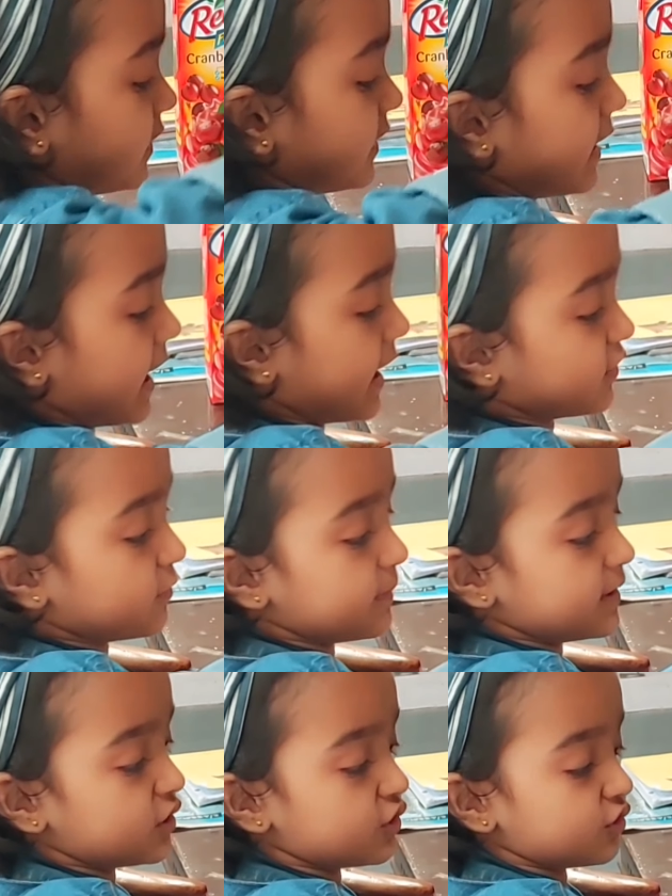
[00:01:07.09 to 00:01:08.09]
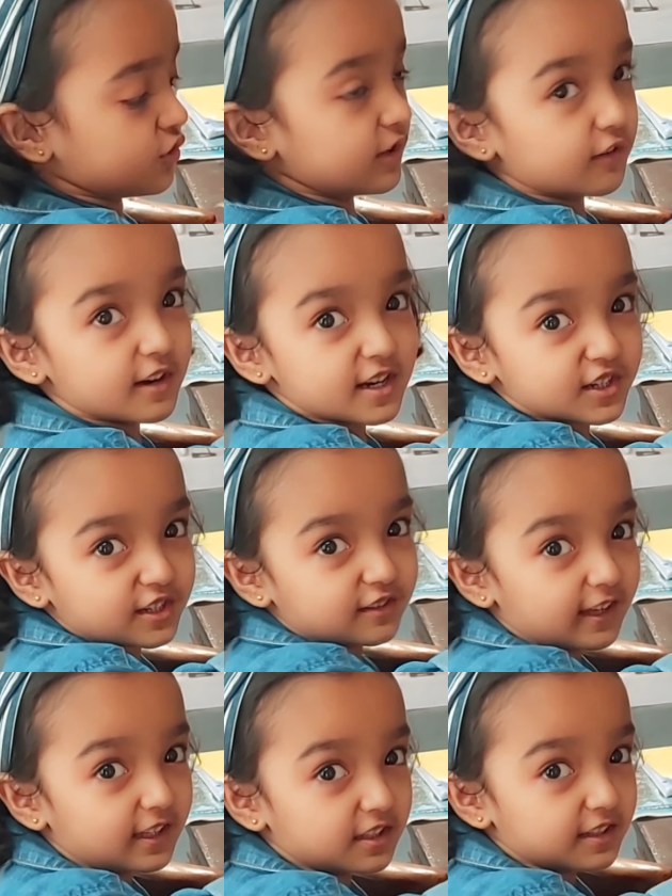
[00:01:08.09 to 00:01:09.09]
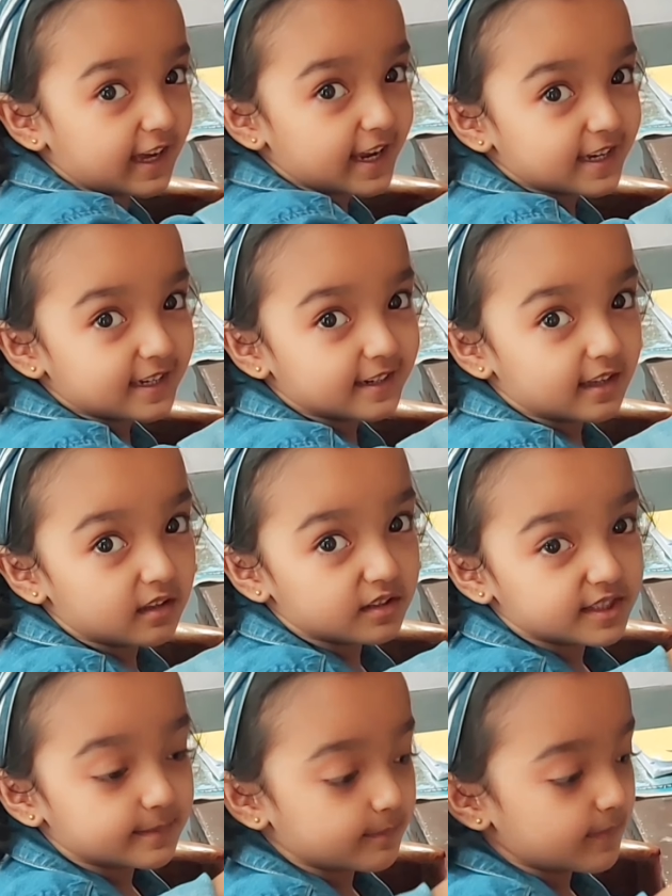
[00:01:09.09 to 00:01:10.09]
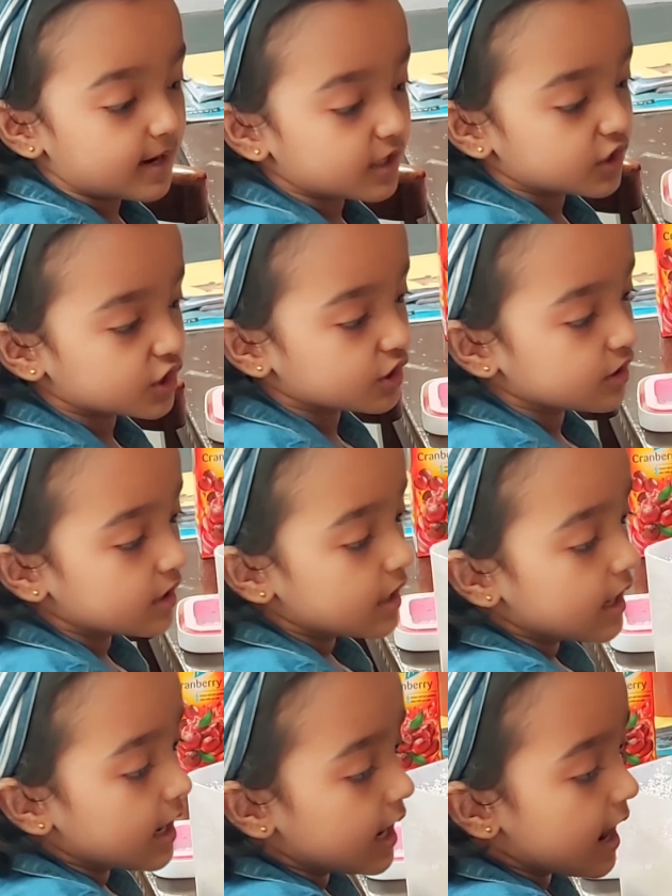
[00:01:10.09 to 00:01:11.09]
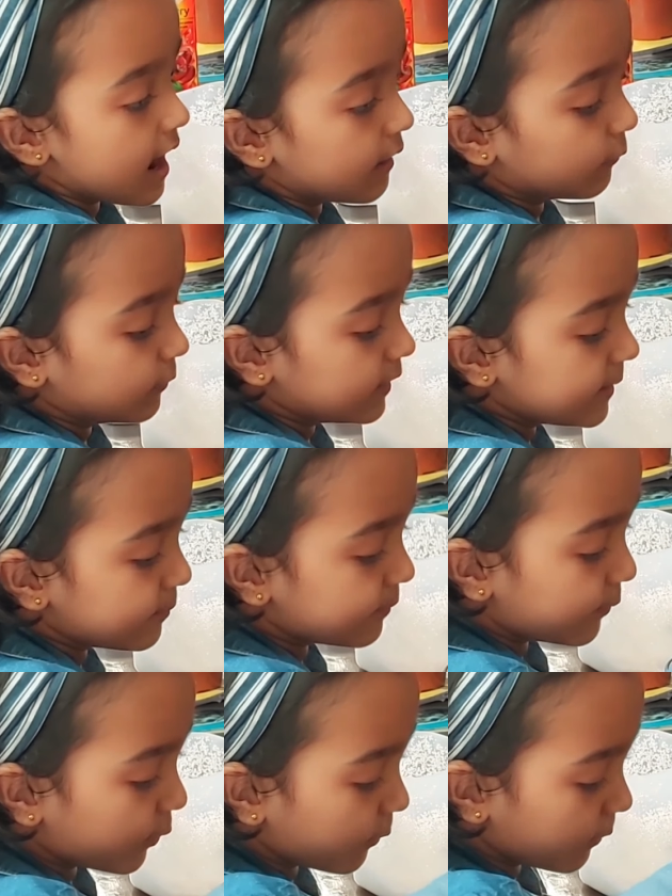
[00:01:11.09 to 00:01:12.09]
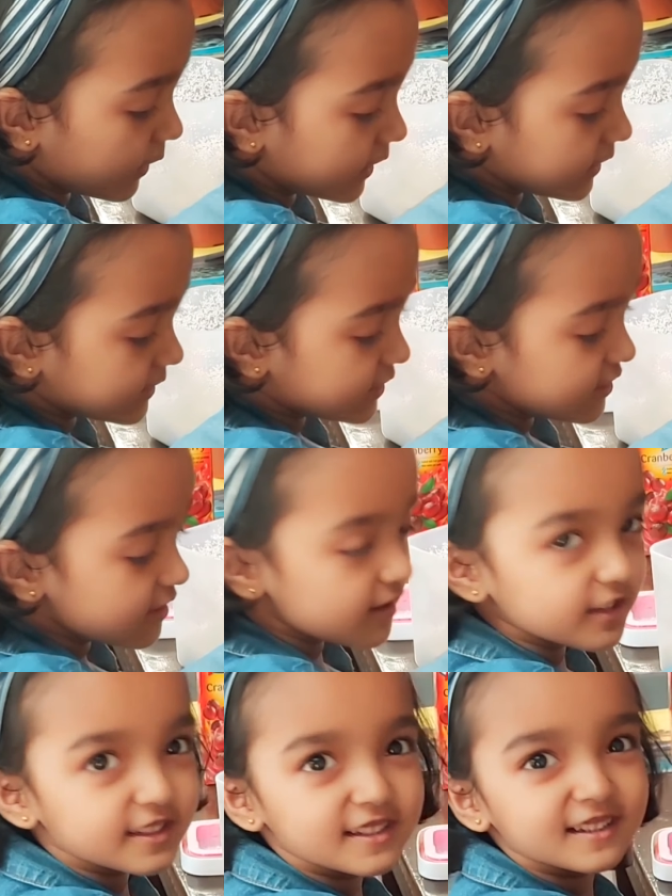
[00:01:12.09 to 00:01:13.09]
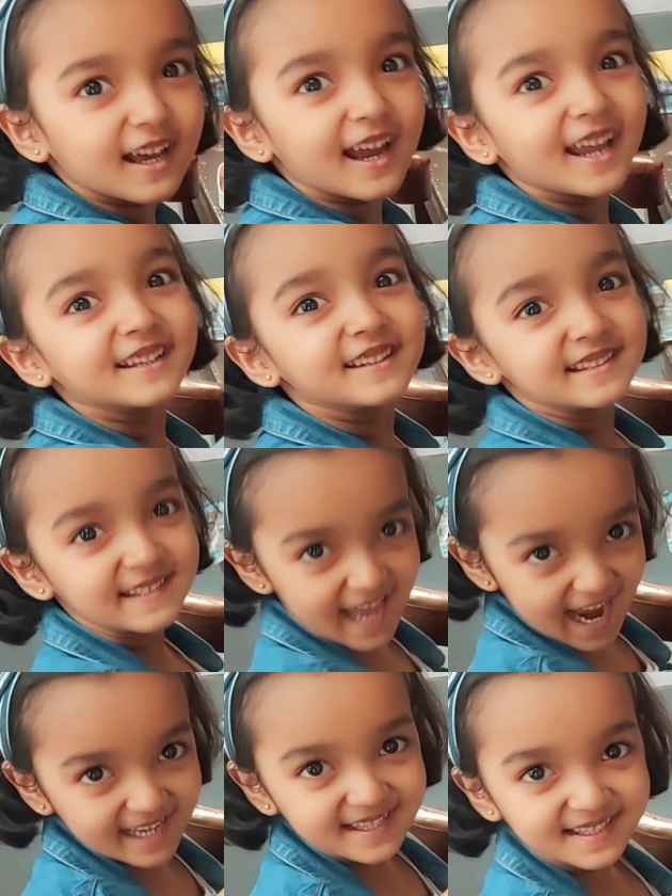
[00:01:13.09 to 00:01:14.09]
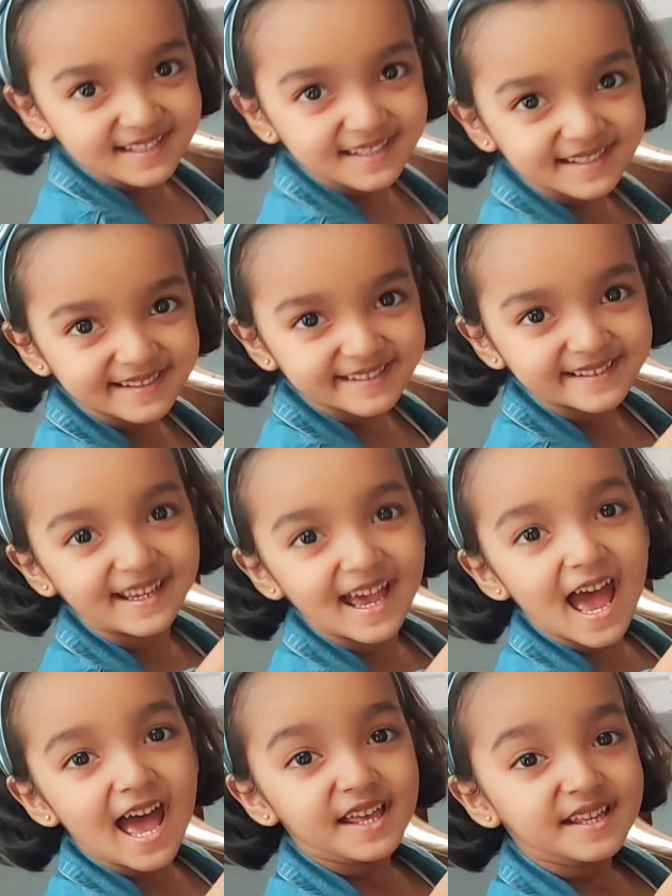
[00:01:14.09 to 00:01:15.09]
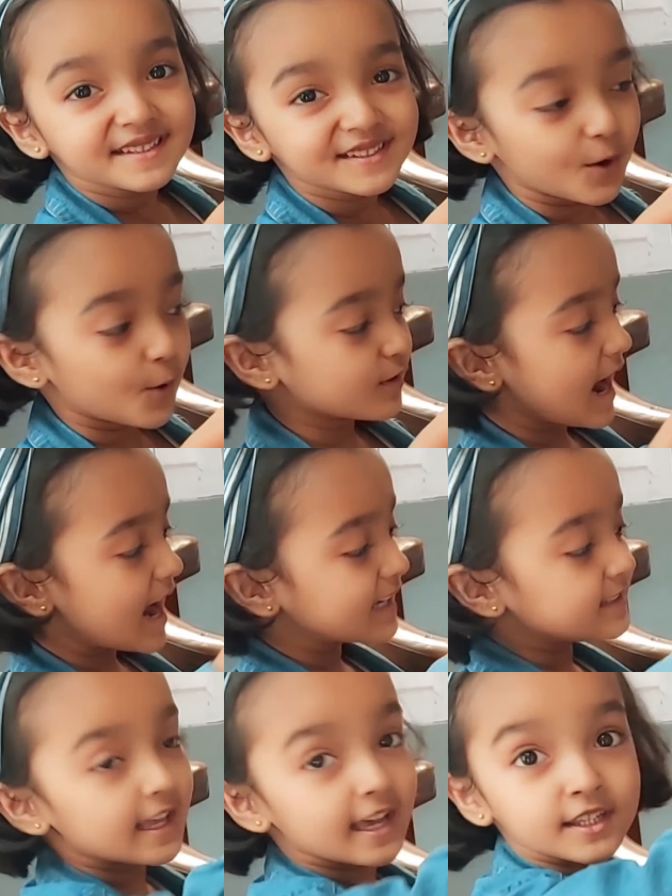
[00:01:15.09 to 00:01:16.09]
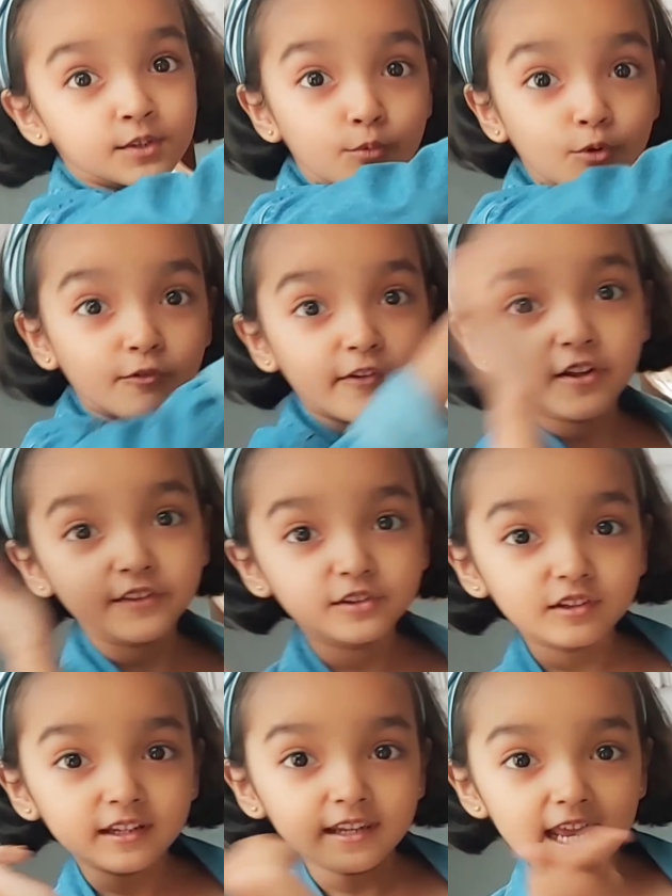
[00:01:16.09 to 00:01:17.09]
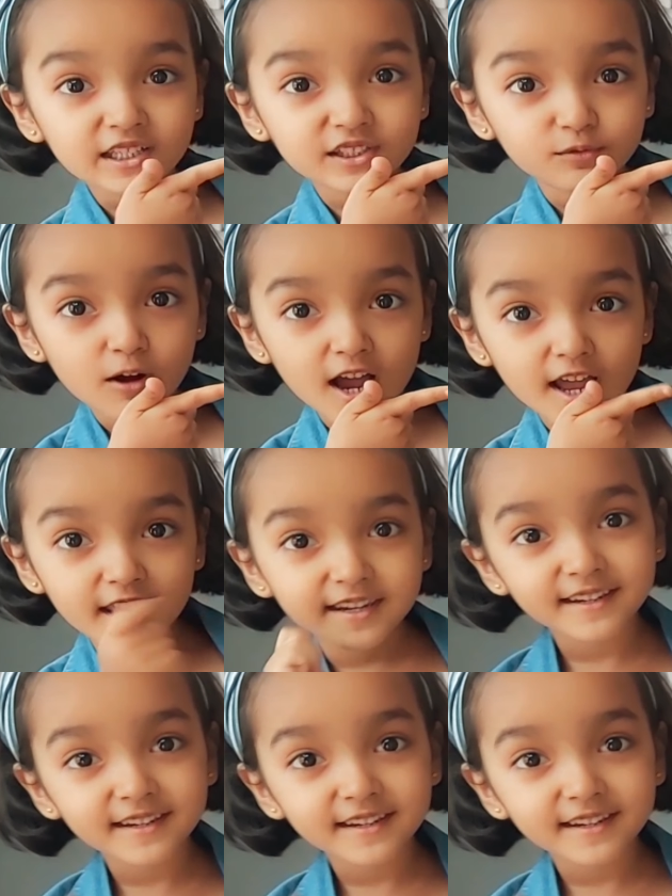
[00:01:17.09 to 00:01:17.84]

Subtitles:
it has to be sugarish like that, this much, and we pour it just like that. So guys, let's move on to the next one.